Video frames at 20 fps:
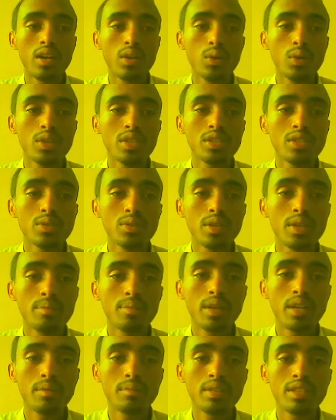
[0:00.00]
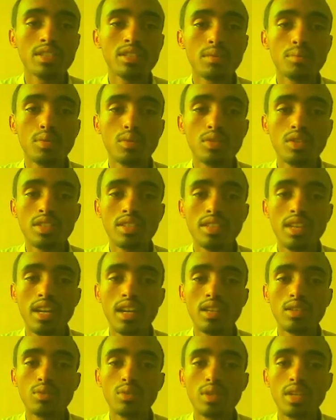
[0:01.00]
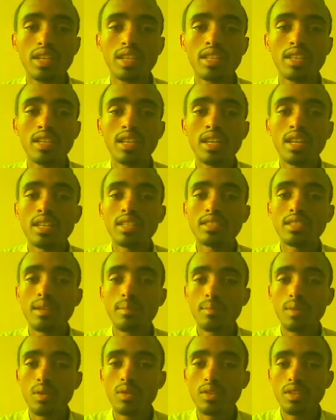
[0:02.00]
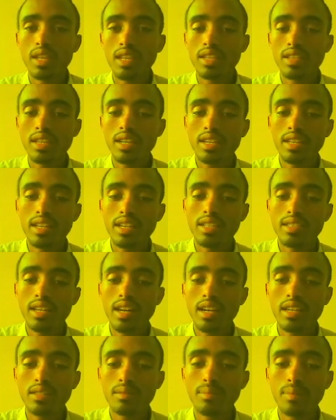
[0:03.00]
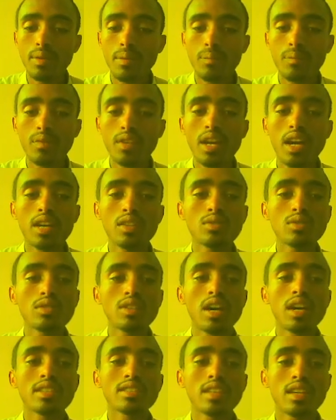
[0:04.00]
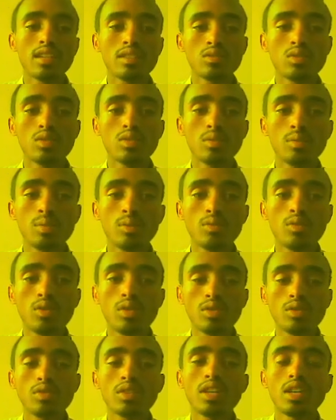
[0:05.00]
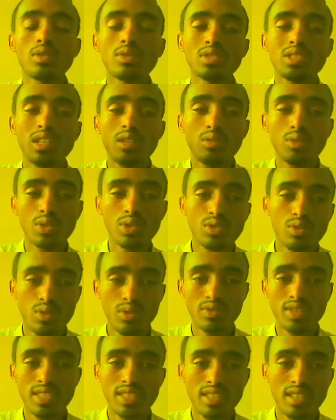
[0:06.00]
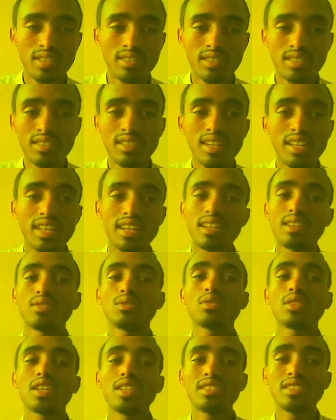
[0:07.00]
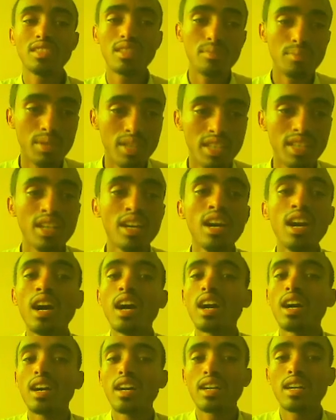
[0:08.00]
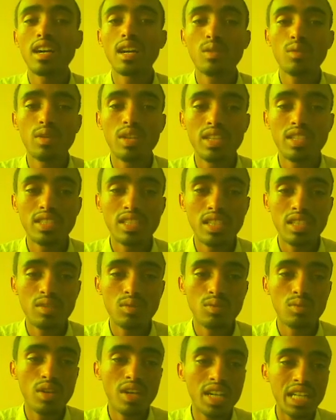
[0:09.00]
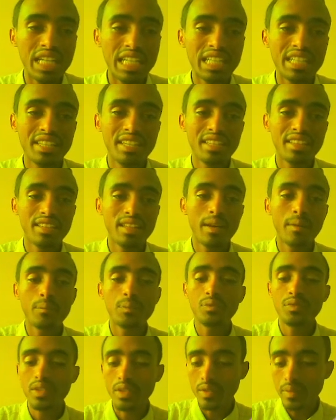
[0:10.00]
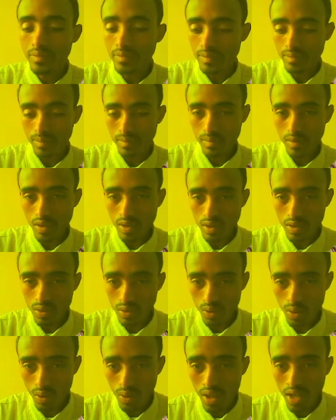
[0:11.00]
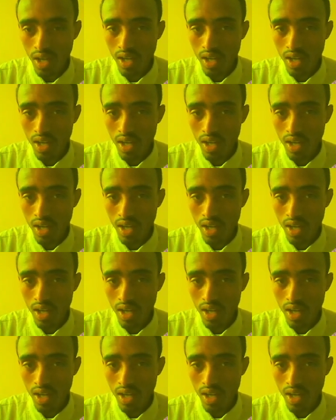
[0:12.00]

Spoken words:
which will permit the projectile to hit the mountain target at B. As I told you before, you can use the equation of the trajectory and you can simply calculate the two angle theta. So